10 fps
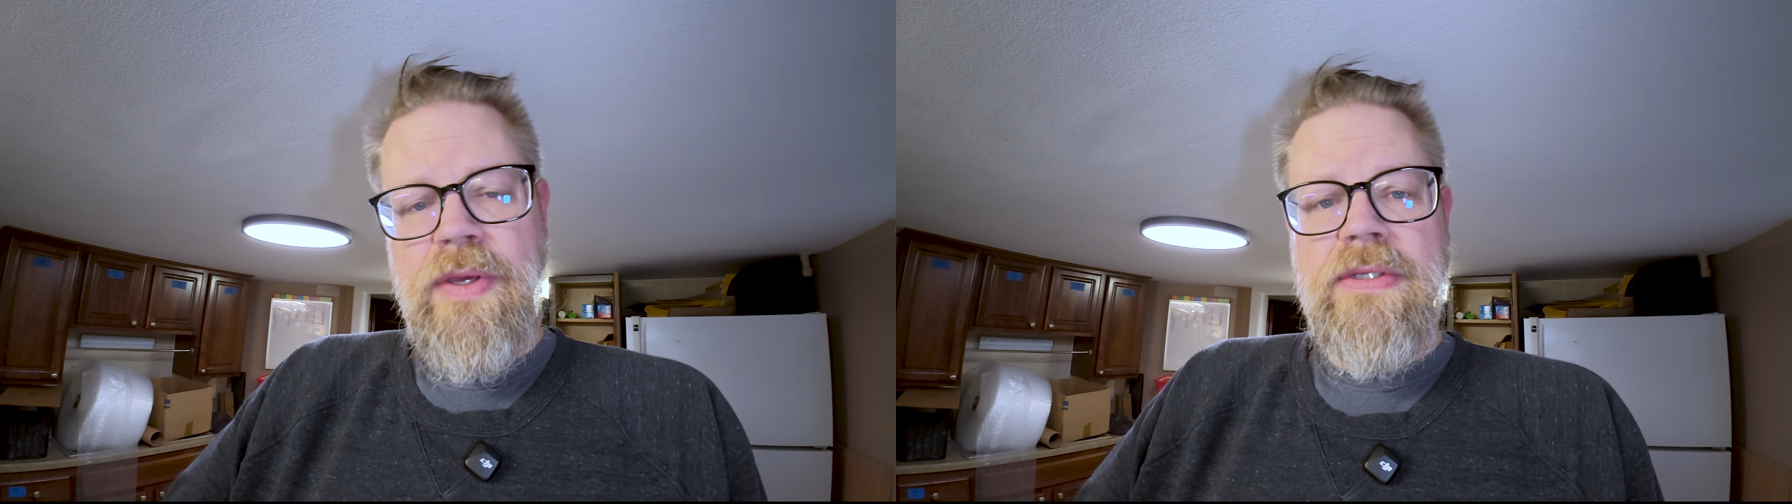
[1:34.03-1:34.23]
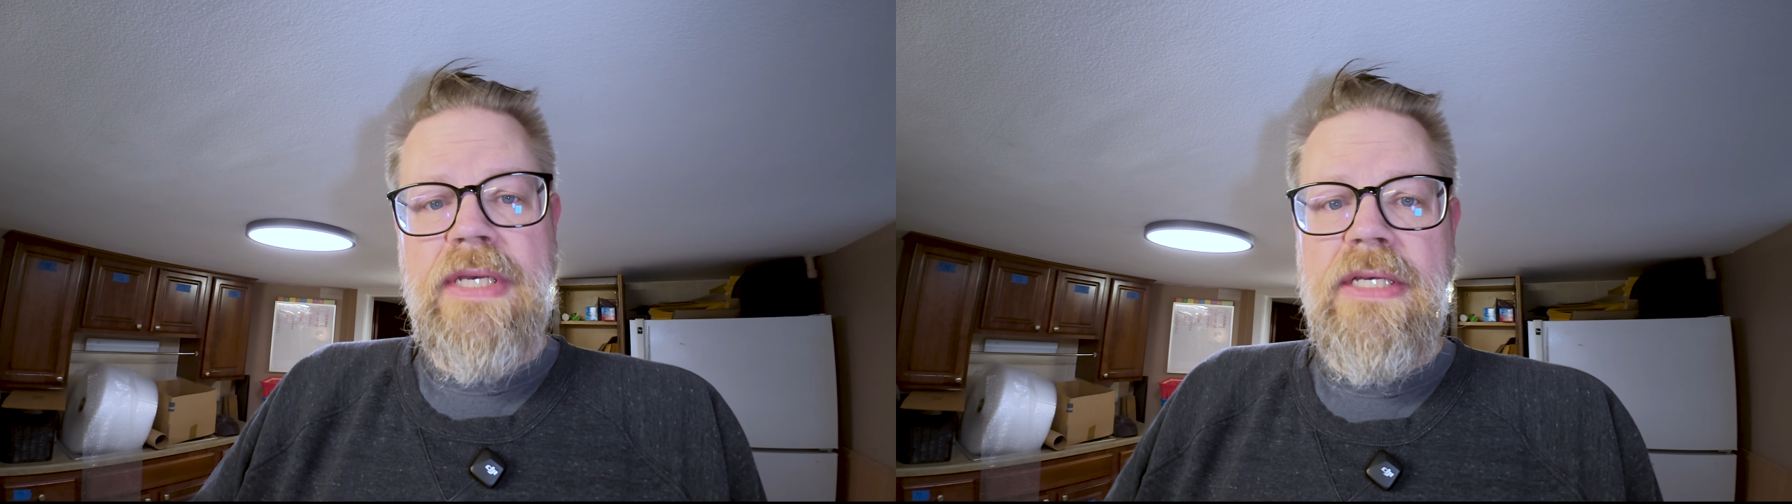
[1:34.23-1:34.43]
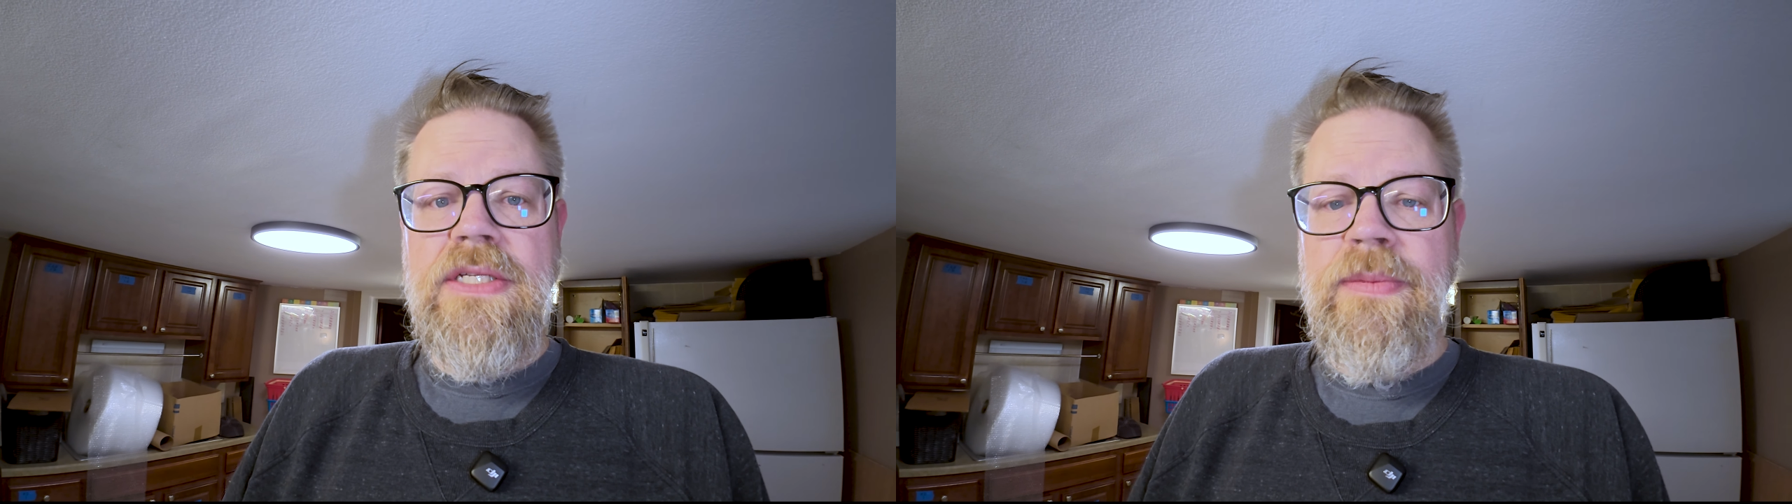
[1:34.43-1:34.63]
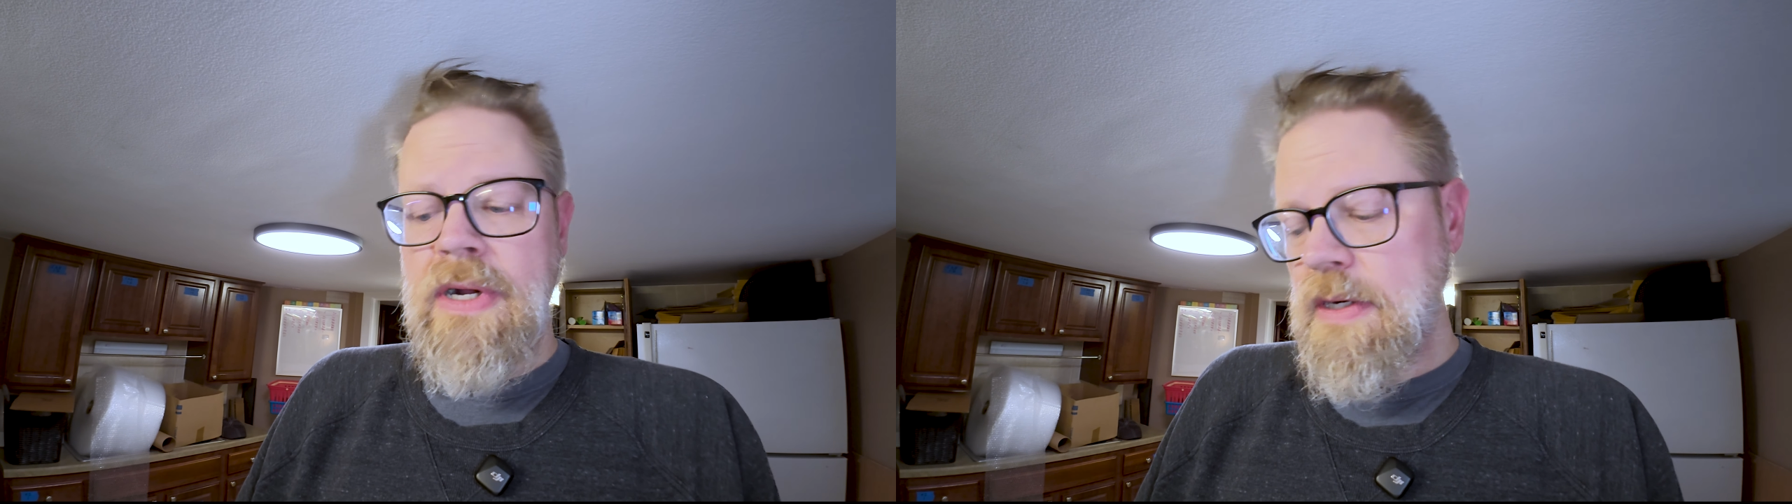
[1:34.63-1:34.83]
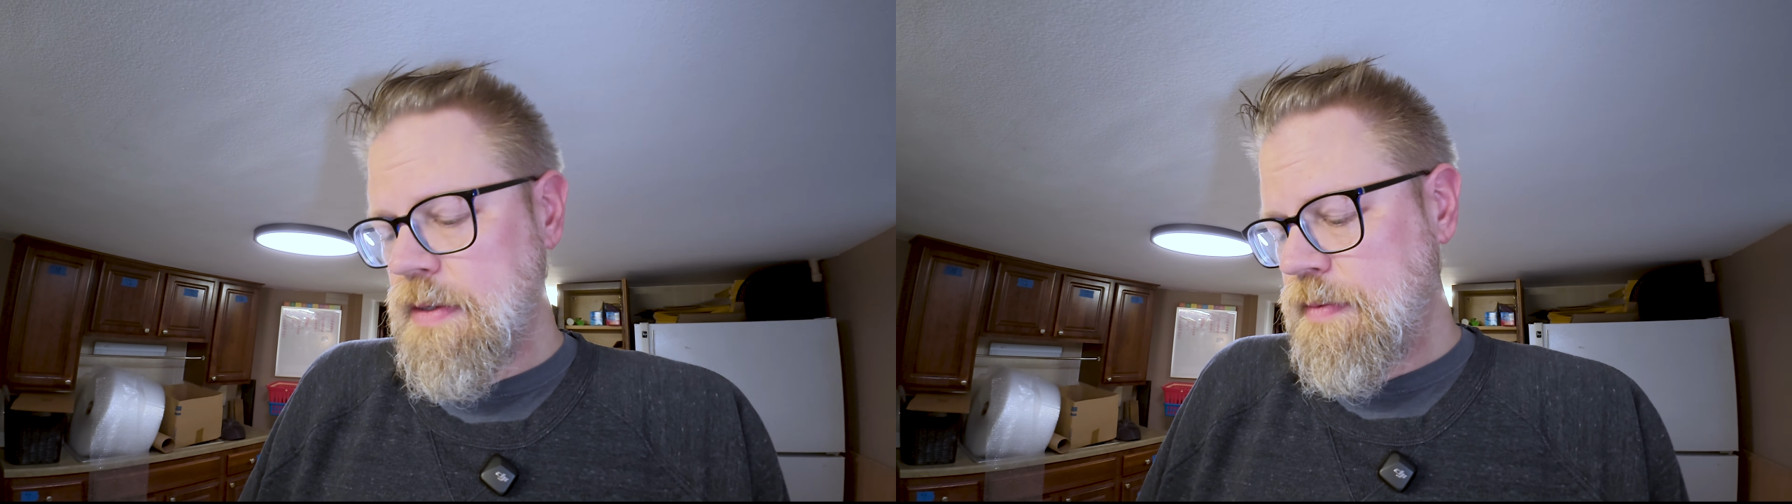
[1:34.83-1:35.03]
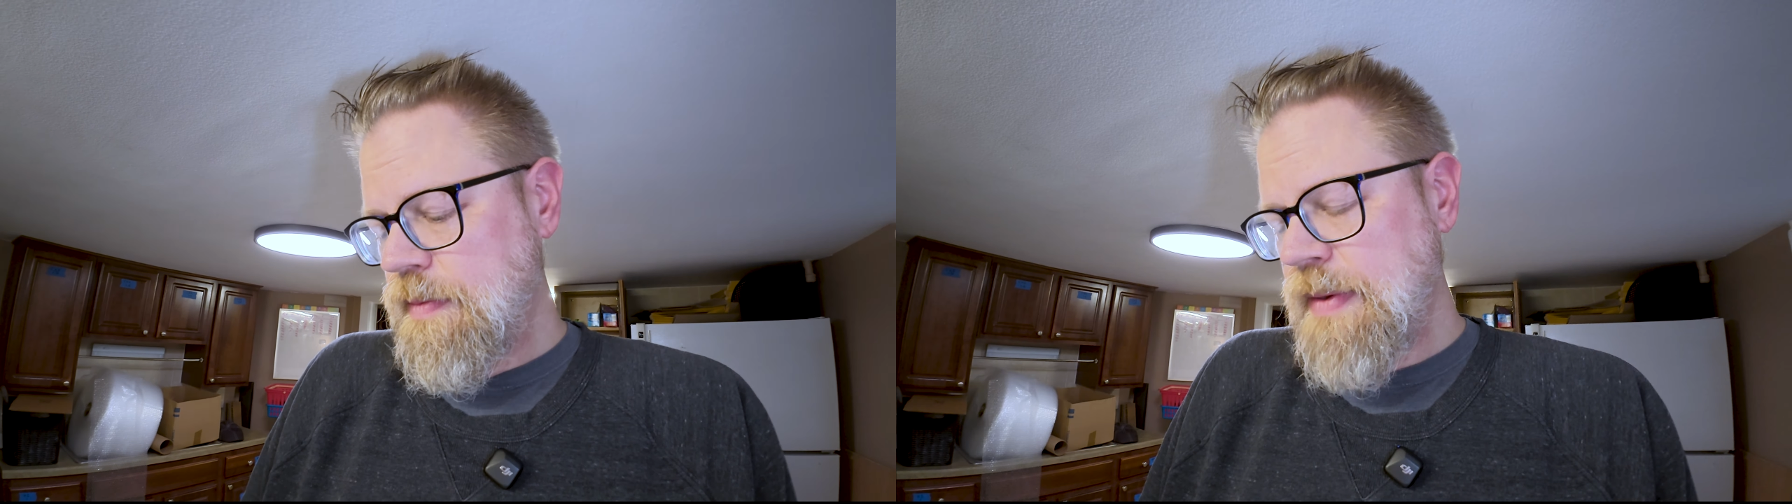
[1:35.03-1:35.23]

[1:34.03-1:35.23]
you'll see this tomorrow.